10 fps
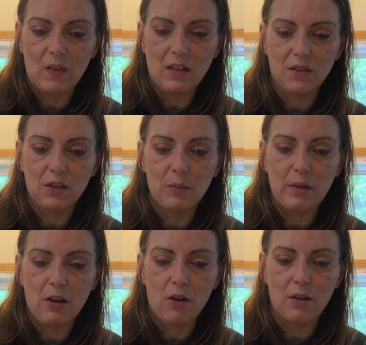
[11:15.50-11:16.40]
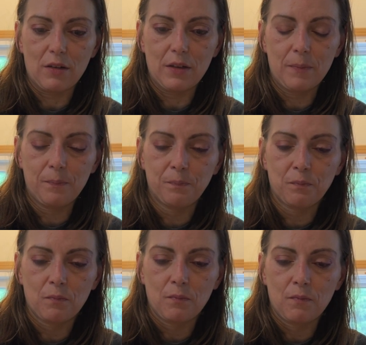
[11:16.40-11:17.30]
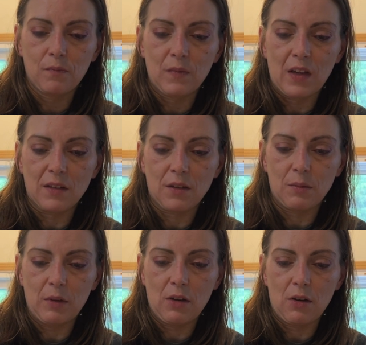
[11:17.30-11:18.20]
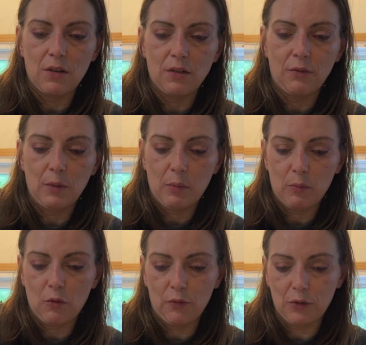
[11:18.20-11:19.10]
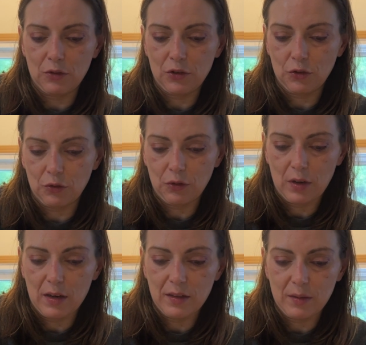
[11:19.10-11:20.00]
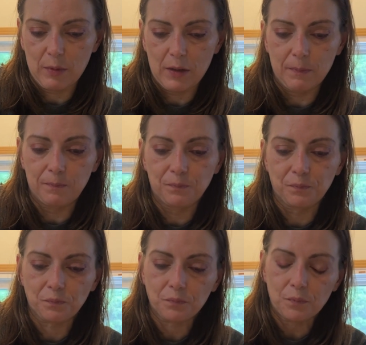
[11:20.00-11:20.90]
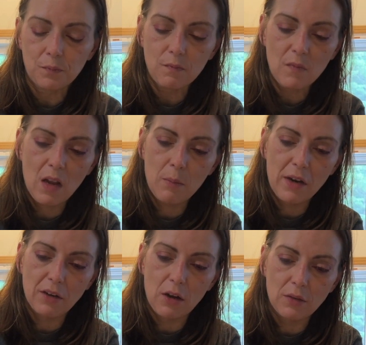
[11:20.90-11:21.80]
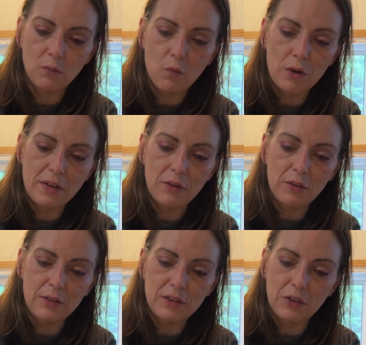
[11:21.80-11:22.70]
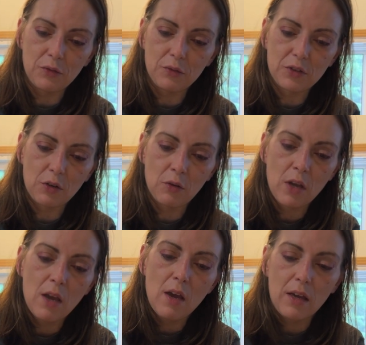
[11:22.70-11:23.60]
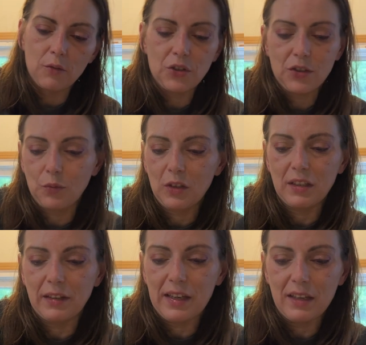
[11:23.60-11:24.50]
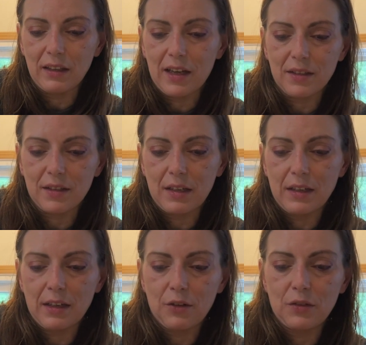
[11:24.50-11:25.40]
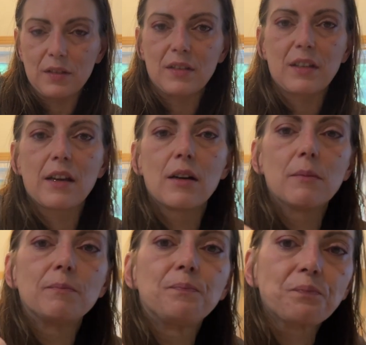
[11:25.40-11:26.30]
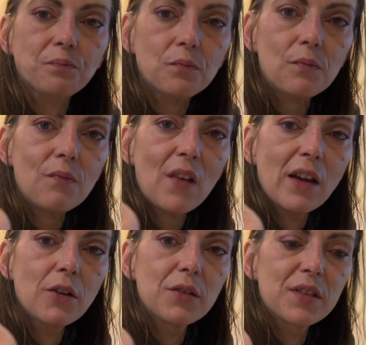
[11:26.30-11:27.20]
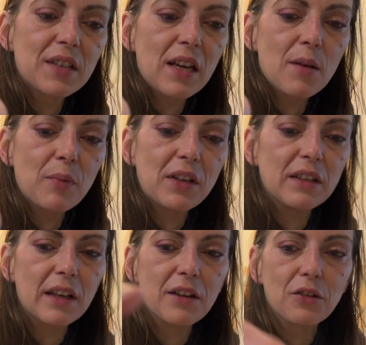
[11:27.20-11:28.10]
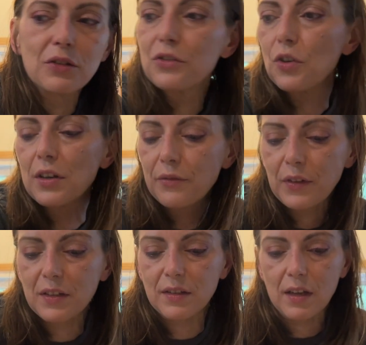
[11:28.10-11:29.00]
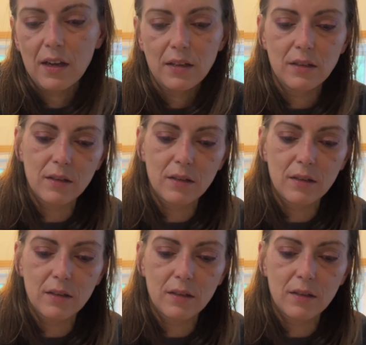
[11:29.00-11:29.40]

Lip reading: That's going to be hard. That's going to be hard. I'll flip them over and show you guys, but I might have gotten one out of the two. So it was just really late last night. I couldn't stay up. I couldn't stay up any later to try to fix that.